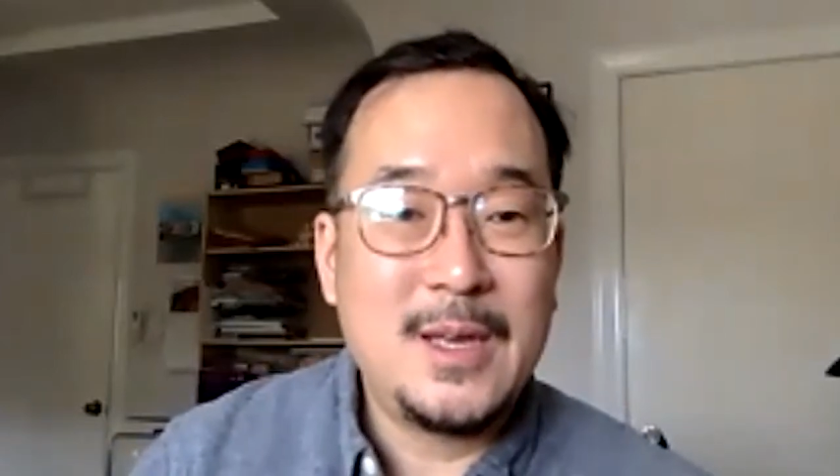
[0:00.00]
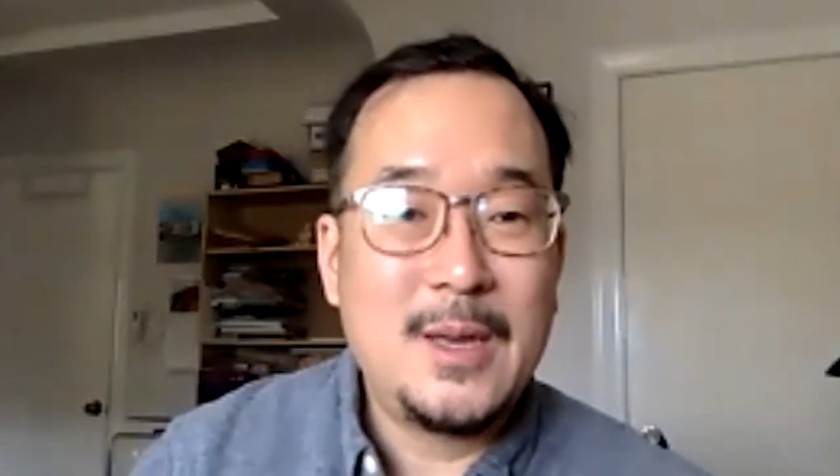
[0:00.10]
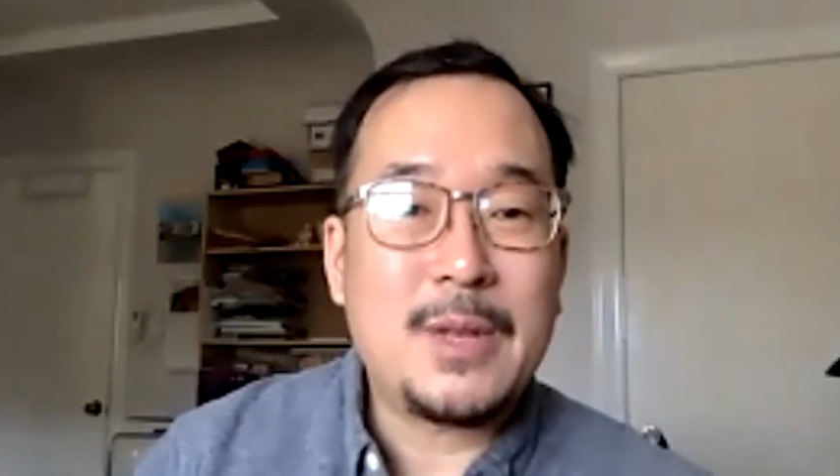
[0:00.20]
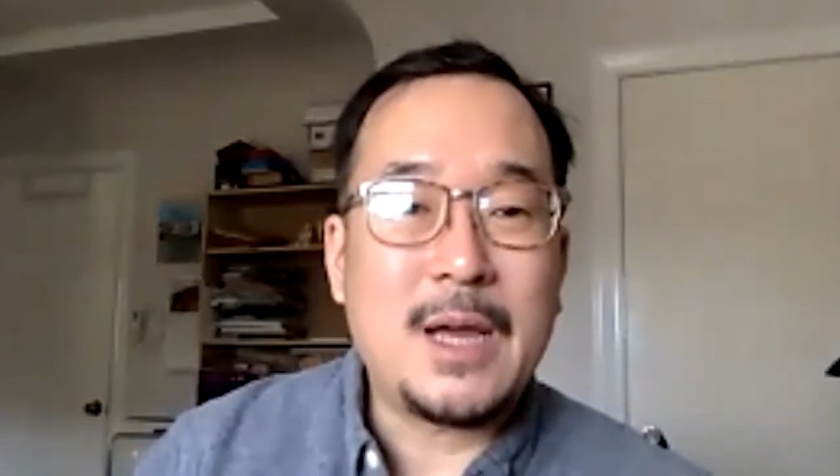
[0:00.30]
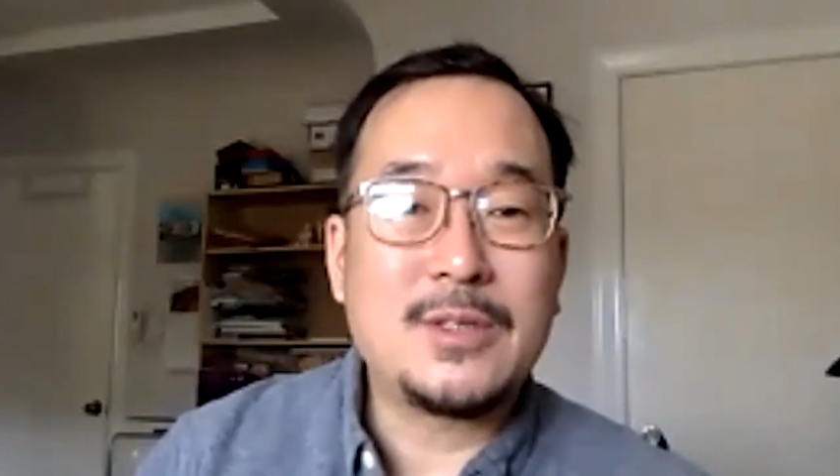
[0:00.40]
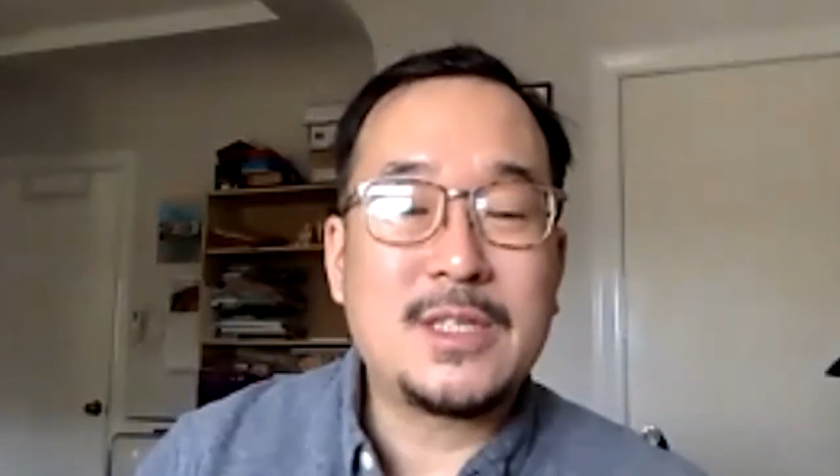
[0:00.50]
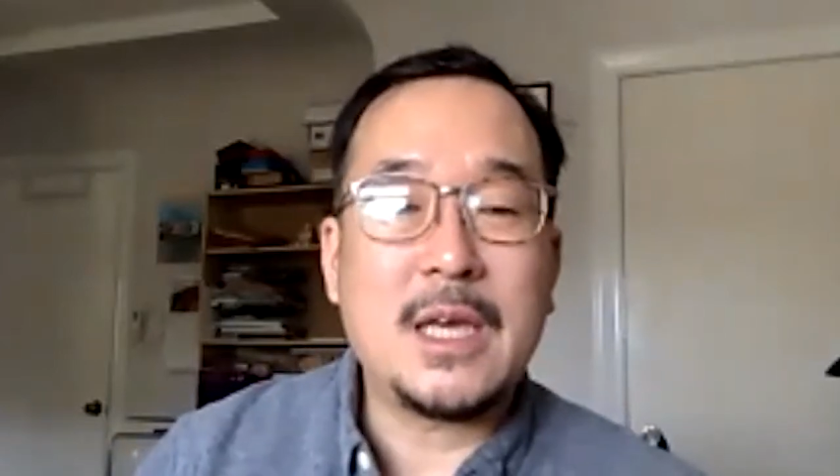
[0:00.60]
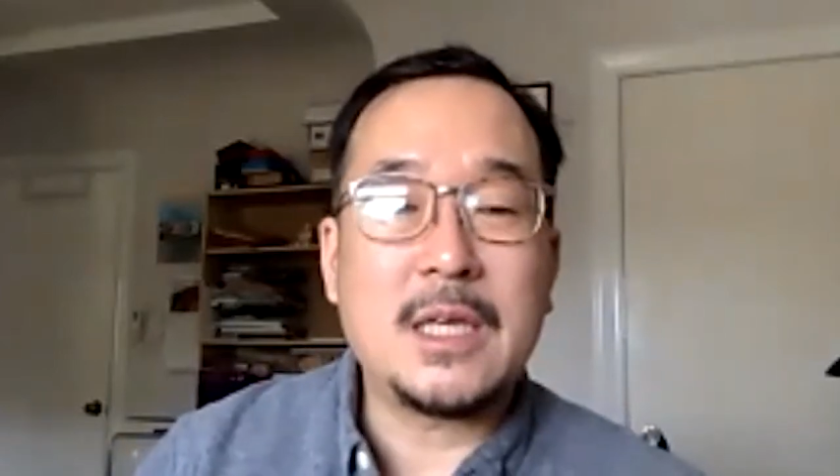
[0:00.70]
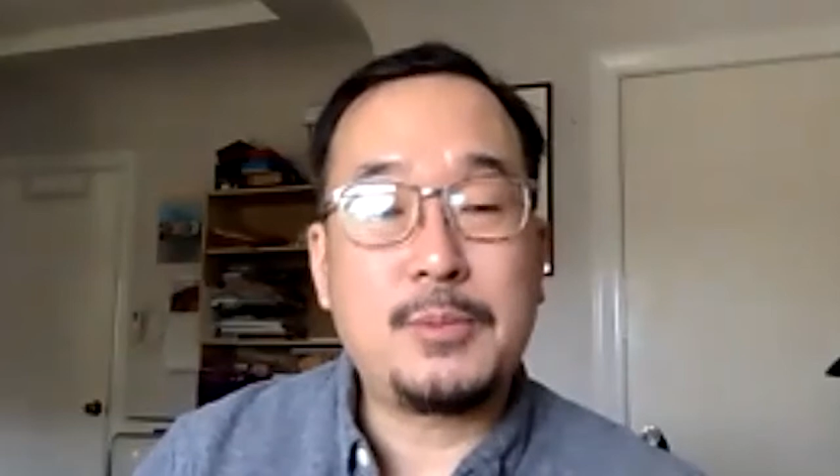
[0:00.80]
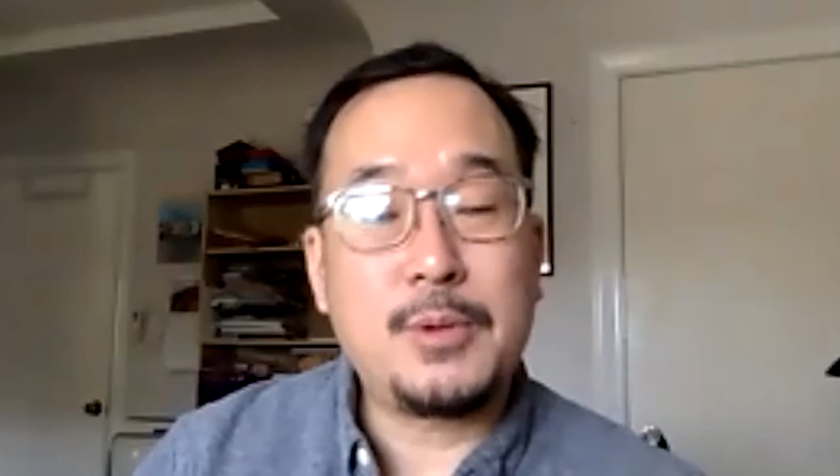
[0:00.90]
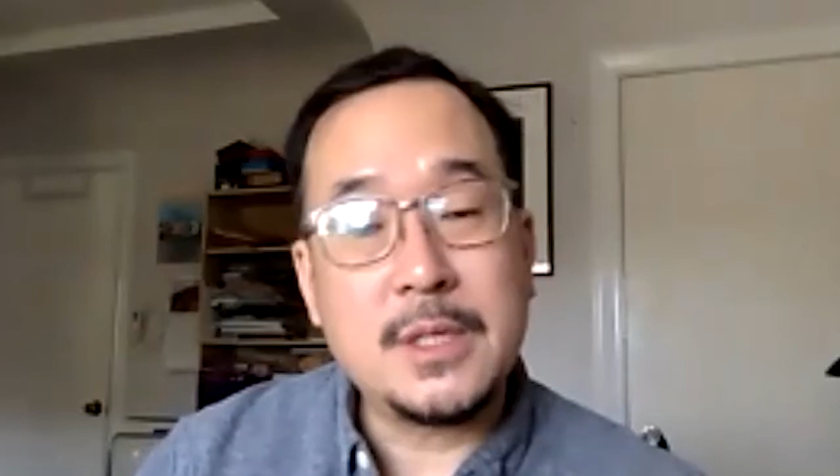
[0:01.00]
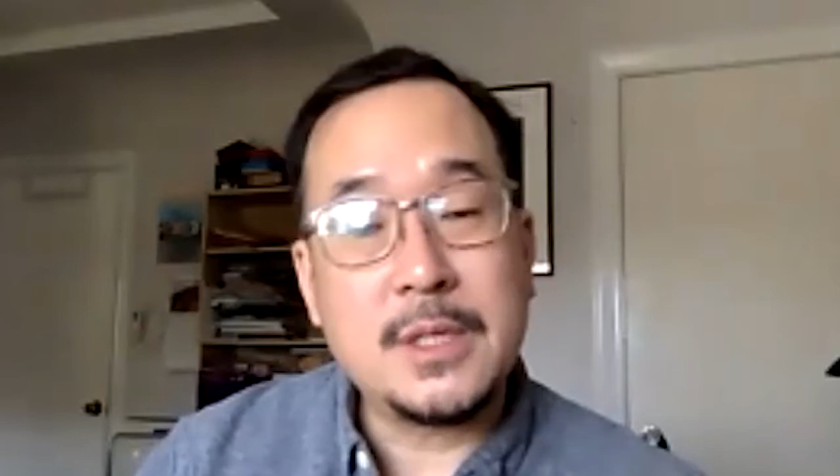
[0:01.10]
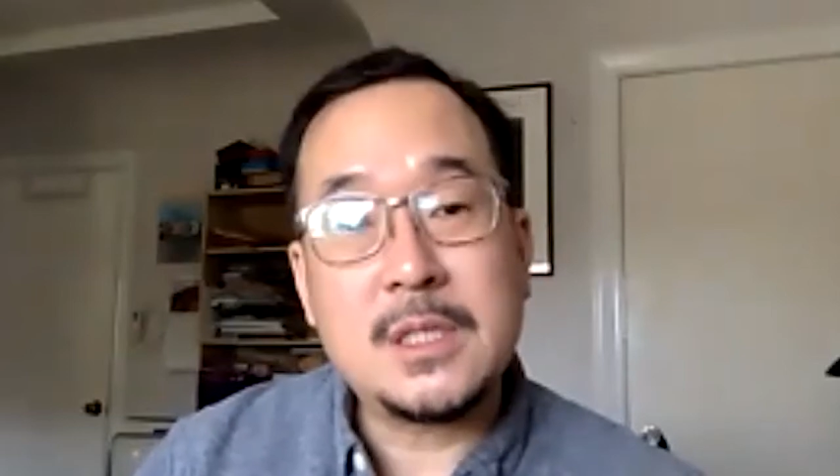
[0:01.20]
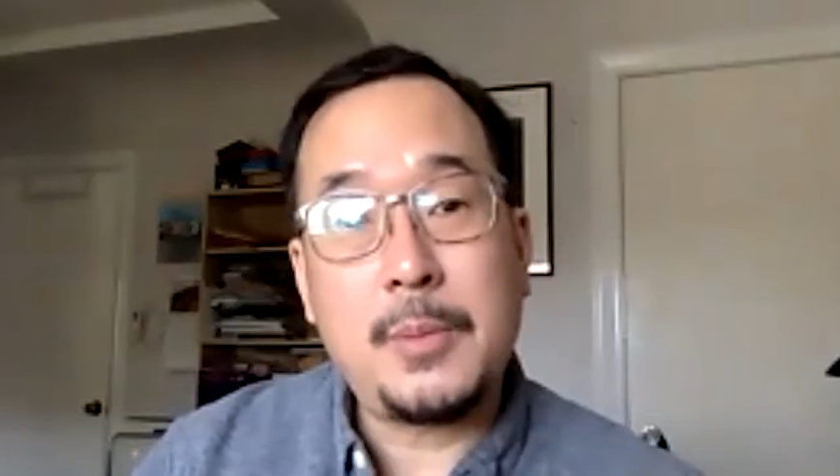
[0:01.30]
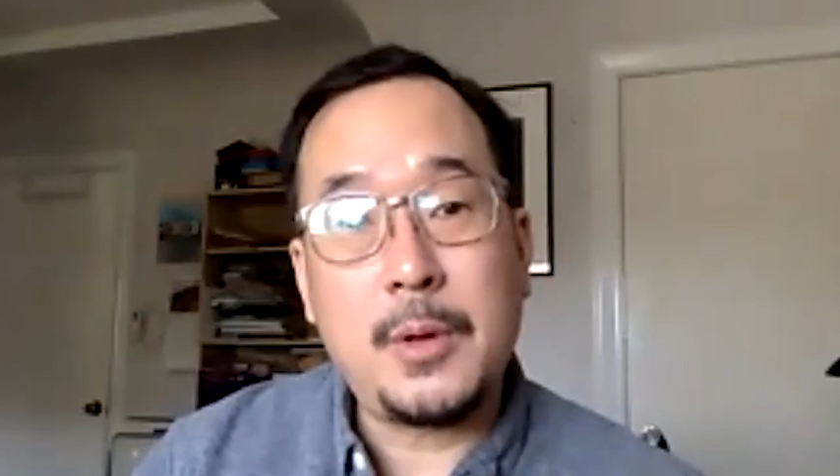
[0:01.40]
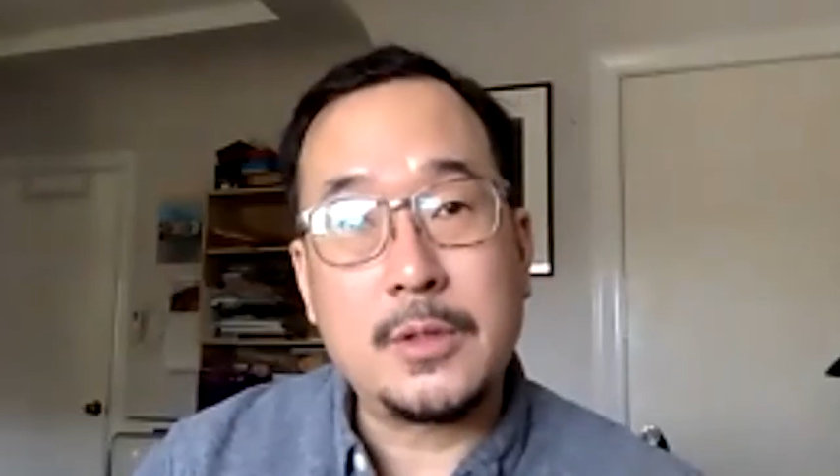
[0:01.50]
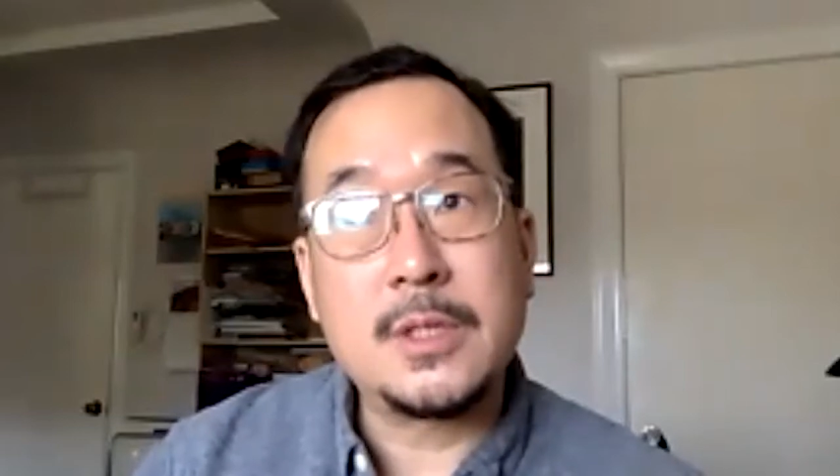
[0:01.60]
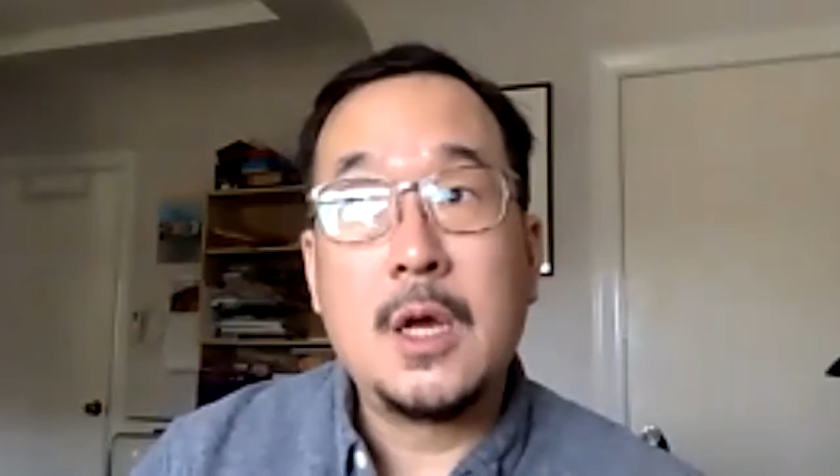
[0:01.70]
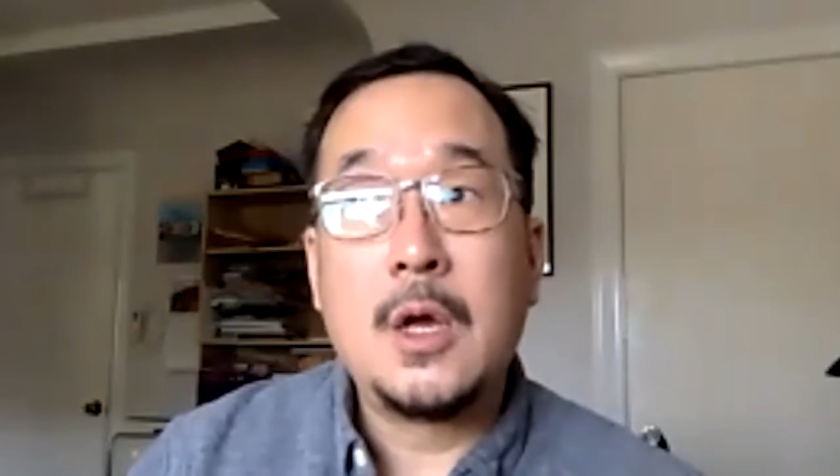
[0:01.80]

but I would say as principles,